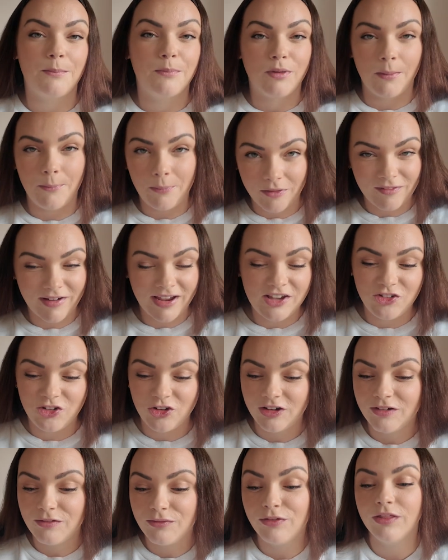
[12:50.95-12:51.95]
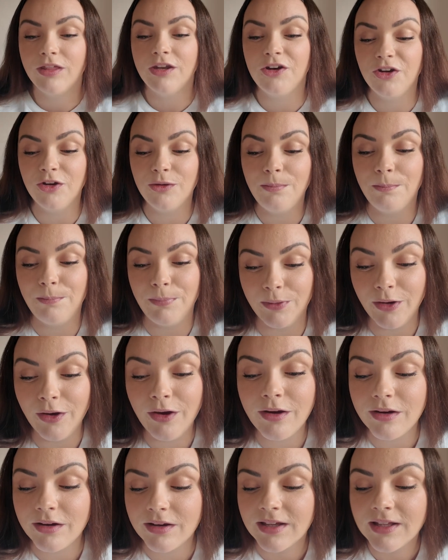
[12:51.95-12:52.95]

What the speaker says: preparation for the new book.